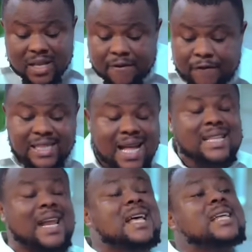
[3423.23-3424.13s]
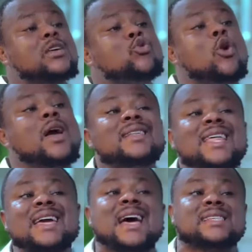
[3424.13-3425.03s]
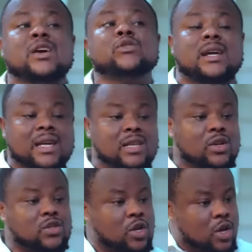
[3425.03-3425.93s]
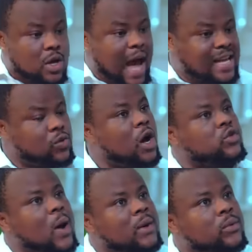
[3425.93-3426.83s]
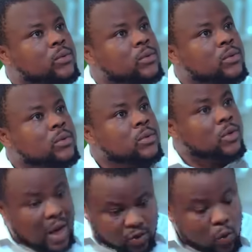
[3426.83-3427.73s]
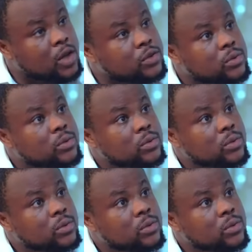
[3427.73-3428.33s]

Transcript: be the first and the last day you go enter here and say you they killing something. As what, Kwan? No, as what?